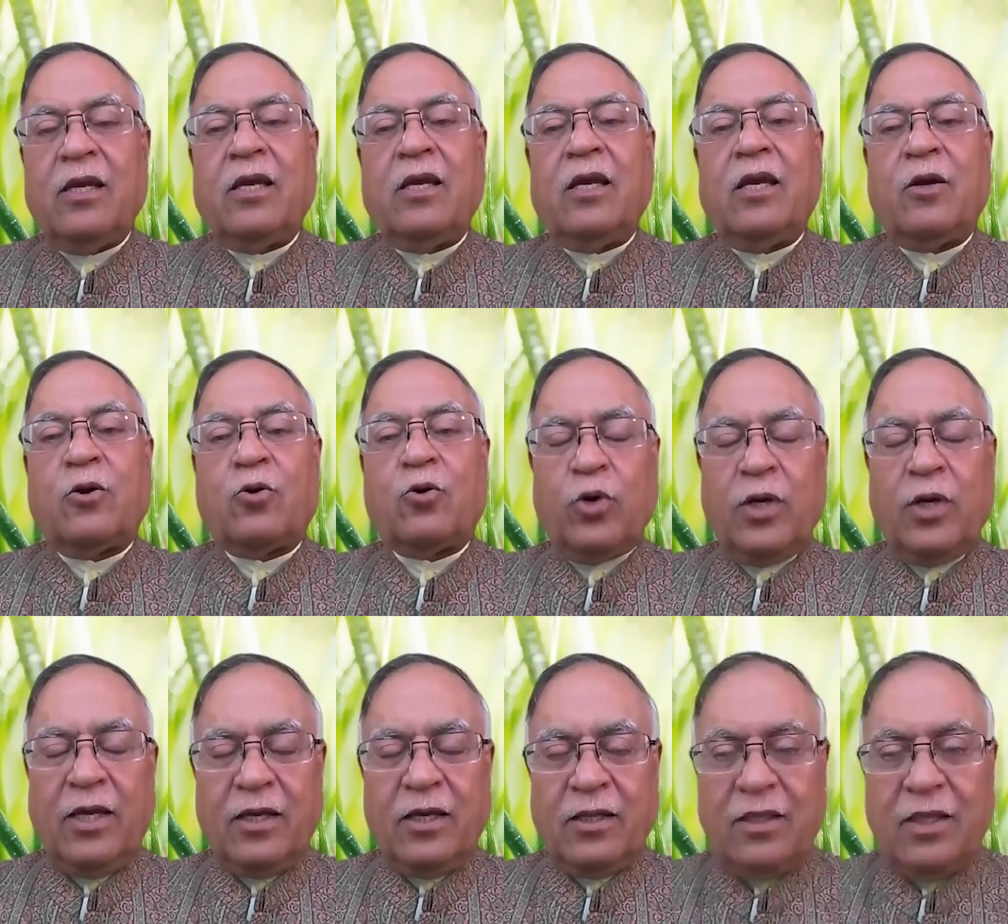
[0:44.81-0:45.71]

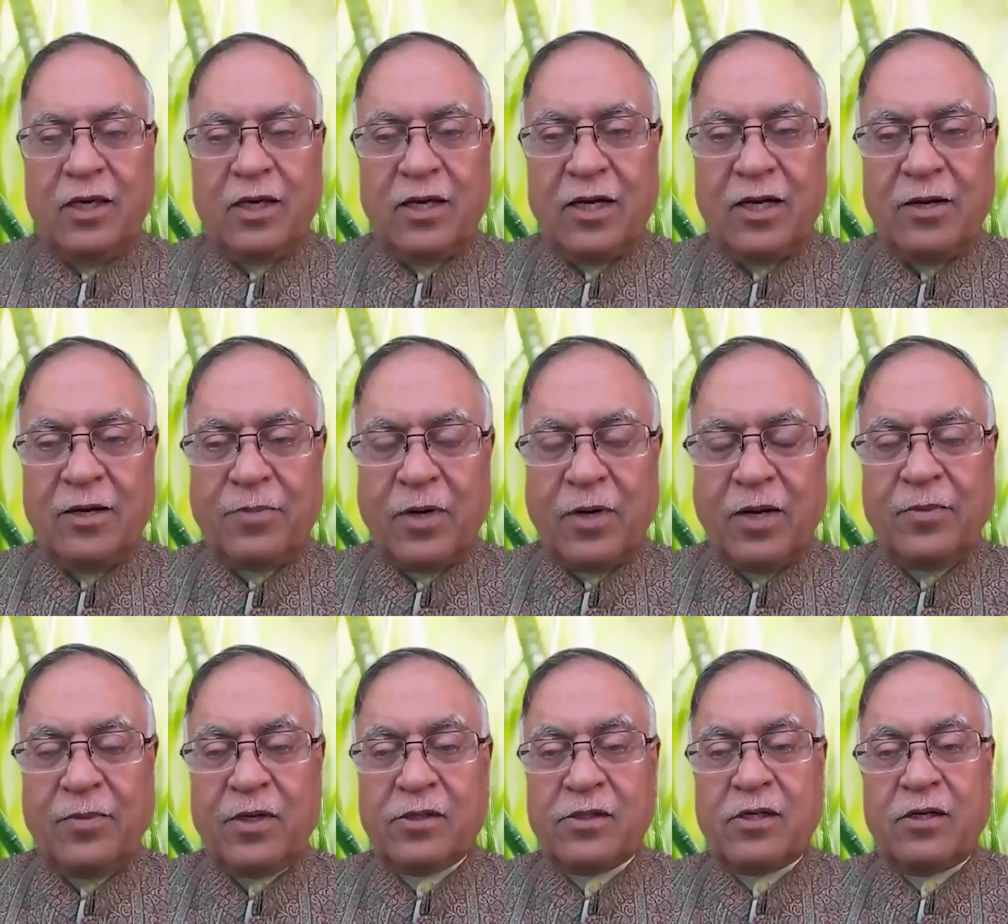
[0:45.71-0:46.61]
including the current prime
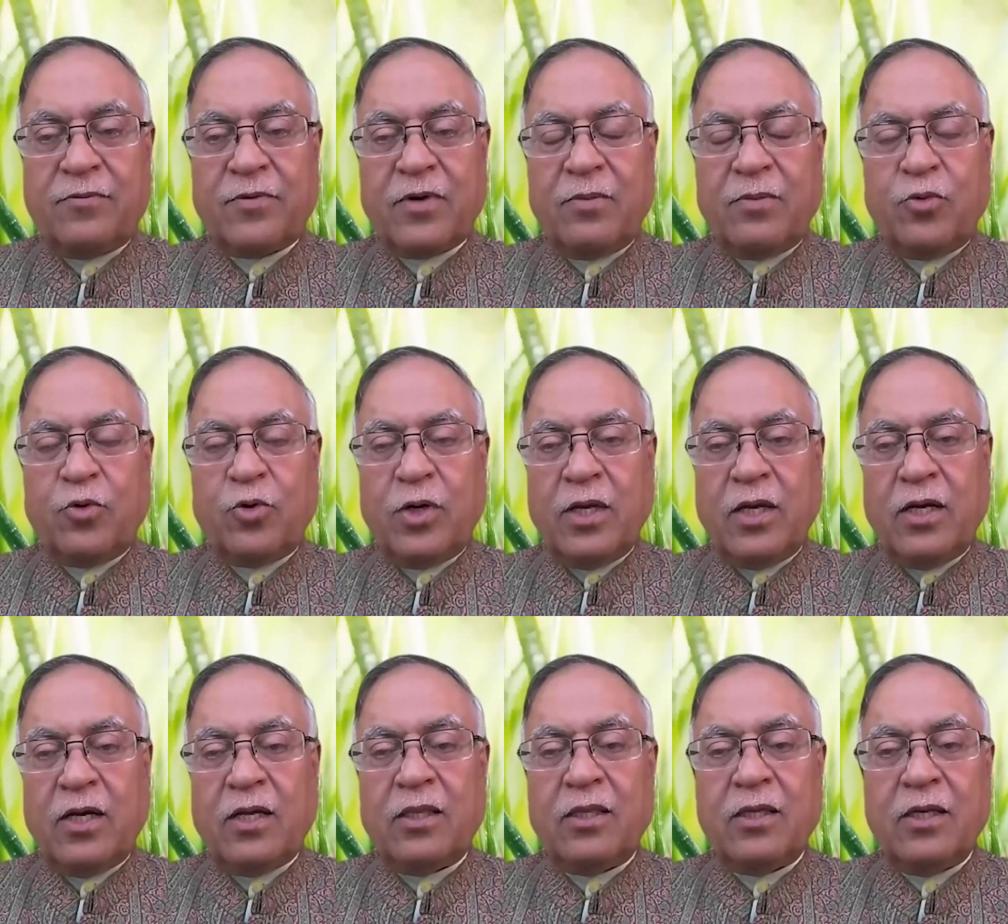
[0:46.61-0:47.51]
minister of
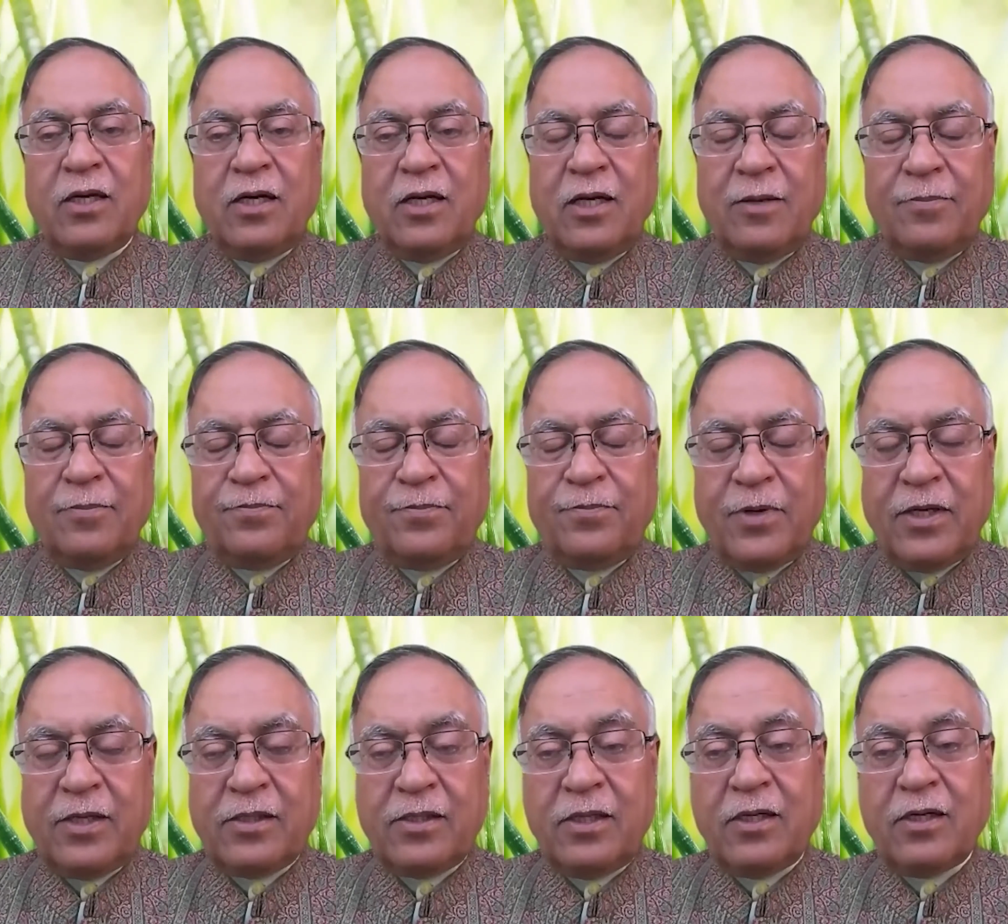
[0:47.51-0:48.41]
Cambodia, the earlier
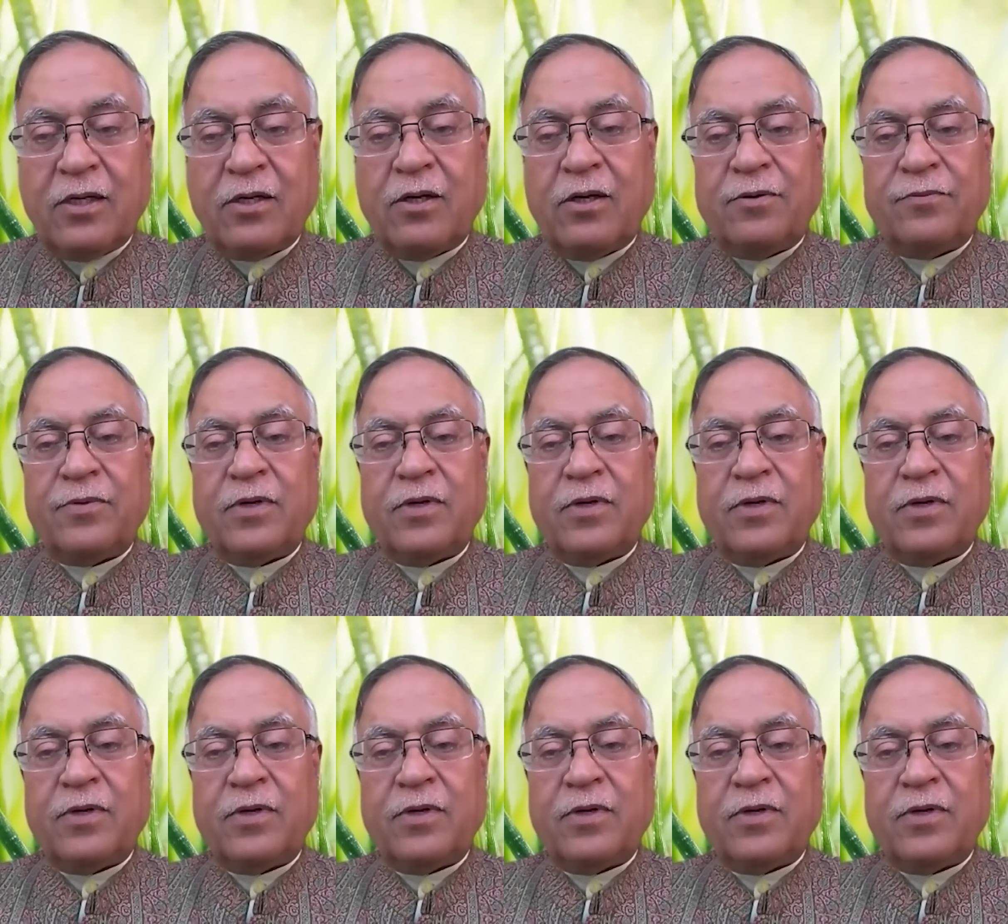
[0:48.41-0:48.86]
president of